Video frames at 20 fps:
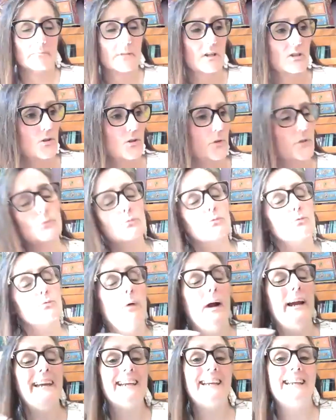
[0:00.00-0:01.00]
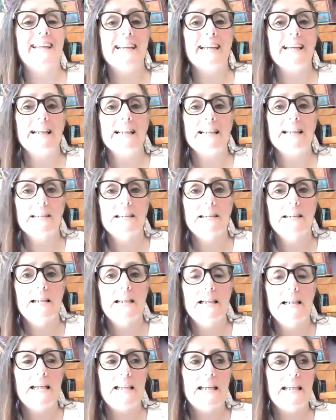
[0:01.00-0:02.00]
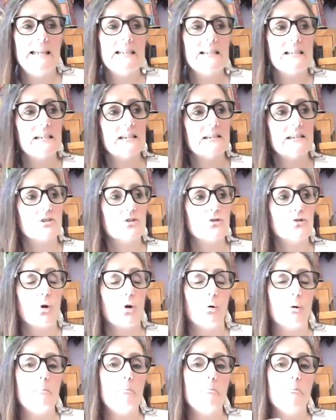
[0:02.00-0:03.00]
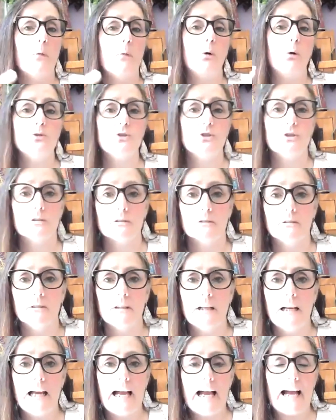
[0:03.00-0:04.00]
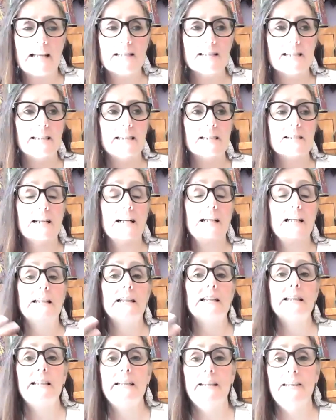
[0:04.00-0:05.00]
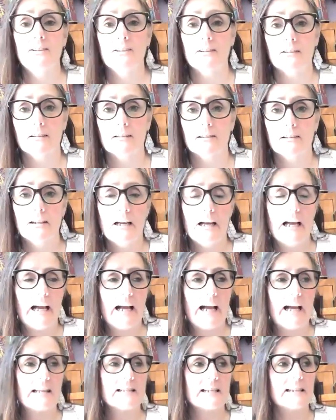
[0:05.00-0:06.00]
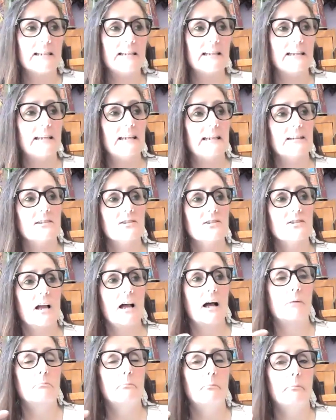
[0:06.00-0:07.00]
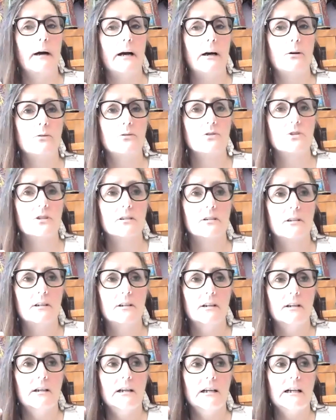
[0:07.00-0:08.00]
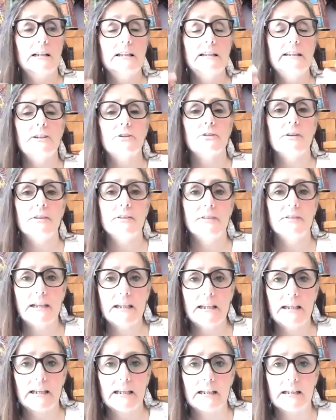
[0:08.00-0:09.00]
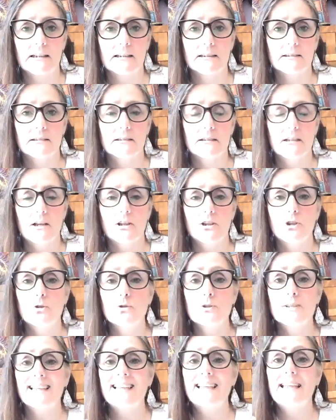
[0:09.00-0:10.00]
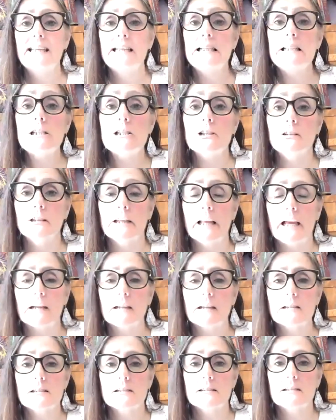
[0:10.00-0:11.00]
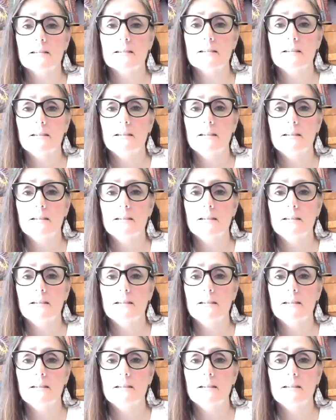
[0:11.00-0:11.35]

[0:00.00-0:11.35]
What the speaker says: So the writing isn't so emotional as it is clear, as it is about clear thinking, using intellect